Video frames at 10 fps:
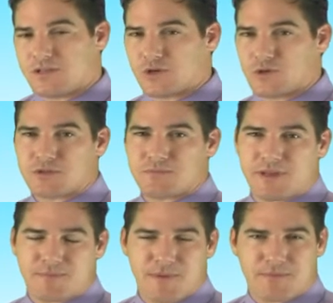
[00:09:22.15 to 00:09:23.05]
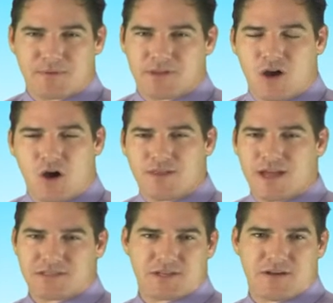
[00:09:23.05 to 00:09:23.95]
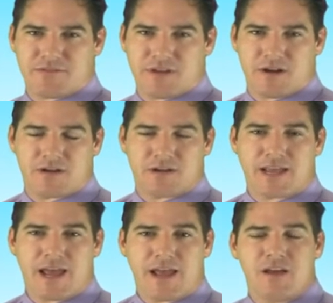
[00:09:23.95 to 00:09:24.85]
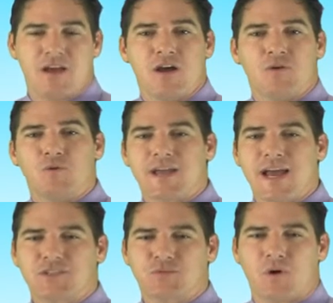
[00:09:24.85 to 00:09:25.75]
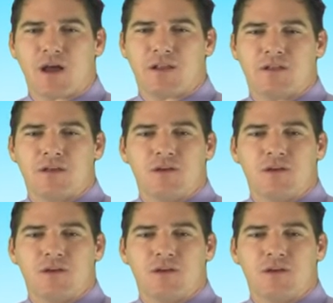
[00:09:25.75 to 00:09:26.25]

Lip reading: social media, pay-per-click, all that stuff there, okay? Well, guess what?